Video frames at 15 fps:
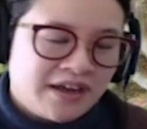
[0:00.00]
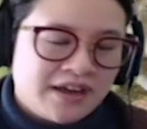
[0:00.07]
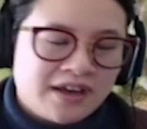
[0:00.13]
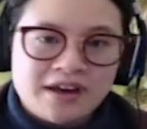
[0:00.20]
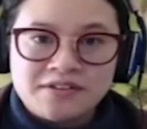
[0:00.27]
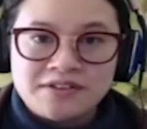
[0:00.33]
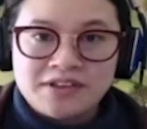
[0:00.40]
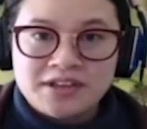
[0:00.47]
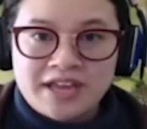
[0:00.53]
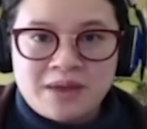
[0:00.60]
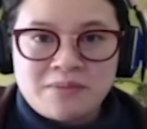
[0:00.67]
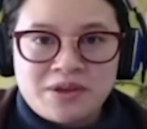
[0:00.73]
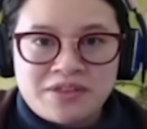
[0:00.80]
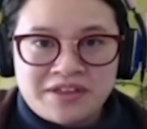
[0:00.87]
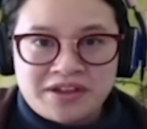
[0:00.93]
the game
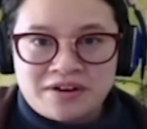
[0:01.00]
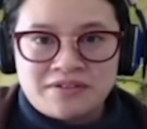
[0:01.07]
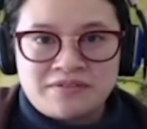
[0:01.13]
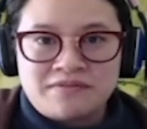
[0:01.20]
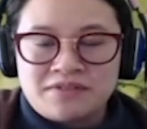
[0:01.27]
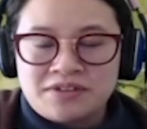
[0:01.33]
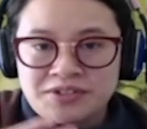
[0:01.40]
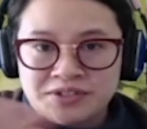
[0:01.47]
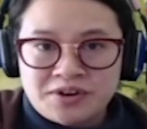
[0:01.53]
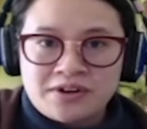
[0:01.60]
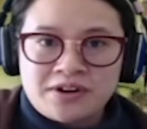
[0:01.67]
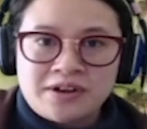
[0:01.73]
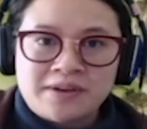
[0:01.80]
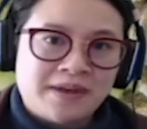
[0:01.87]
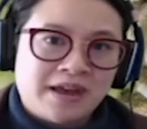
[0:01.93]
within the
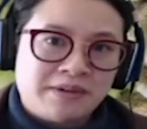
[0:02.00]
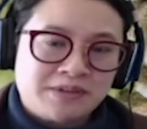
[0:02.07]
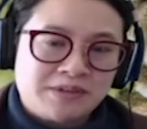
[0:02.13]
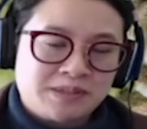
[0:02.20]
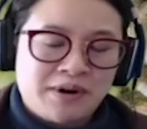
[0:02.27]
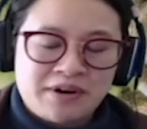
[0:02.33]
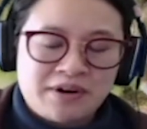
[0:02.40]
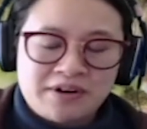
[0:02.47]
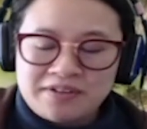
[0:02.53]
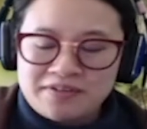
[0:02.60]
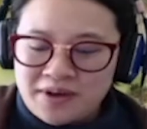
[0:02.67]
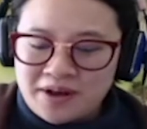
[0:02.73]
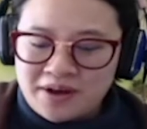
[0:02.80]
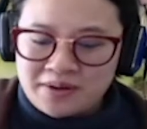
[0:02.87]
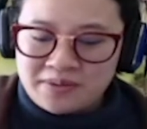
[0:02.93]
startup I was part of
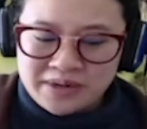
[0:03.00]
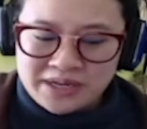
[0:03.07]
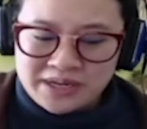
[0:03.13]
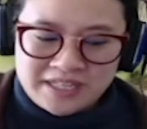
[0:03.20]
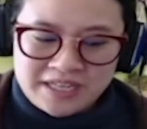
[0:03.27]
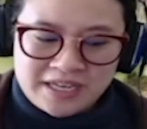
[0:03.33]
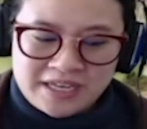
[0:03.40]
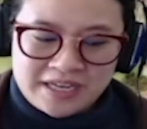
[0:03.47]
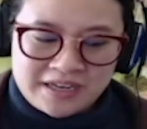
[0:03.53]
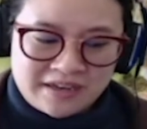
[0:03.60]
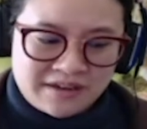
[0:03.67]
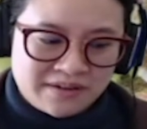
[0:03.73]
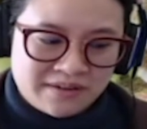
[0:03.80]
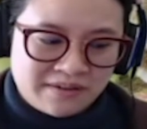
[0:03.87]
was the